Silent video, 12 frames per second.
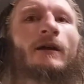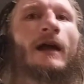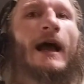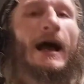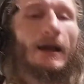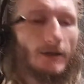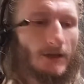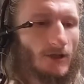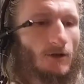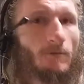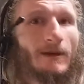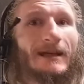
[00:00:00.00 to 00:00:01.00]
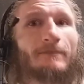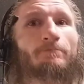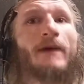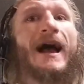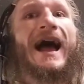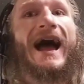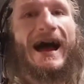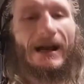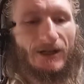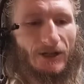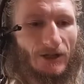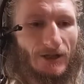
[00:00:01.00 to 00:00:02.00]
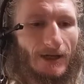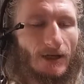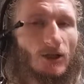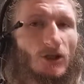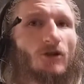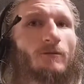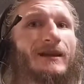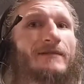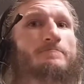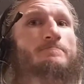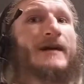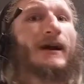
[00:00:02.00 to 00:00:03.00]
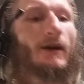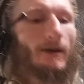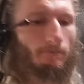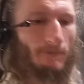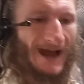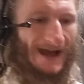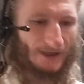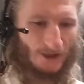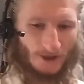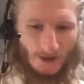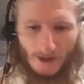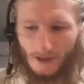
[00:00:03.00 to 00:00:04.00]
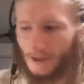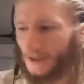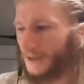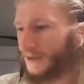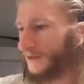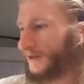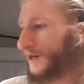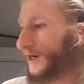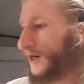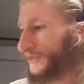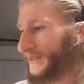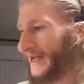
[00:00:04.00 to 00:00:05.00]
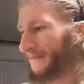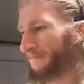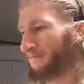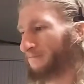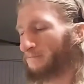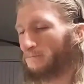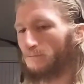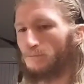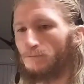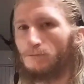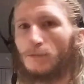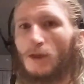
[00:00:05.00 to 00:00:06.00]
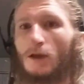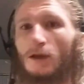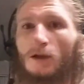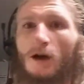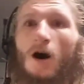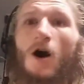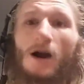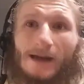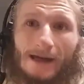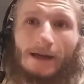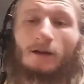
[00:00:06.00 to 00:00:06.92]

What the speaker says: has so many patches and so many merit badges on it.